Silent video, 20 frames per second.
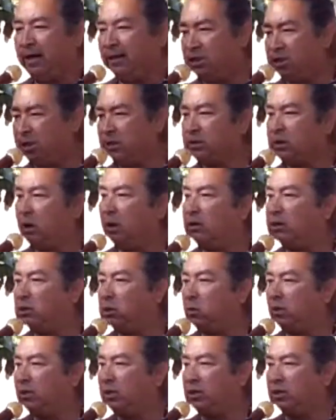and she's
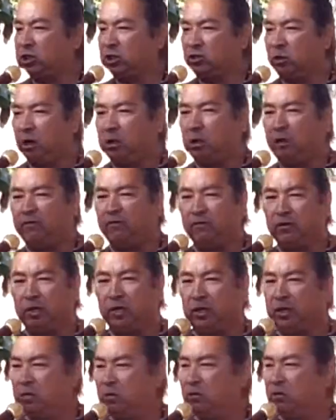also an instructor for the
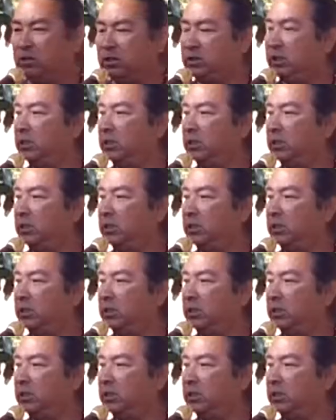youth.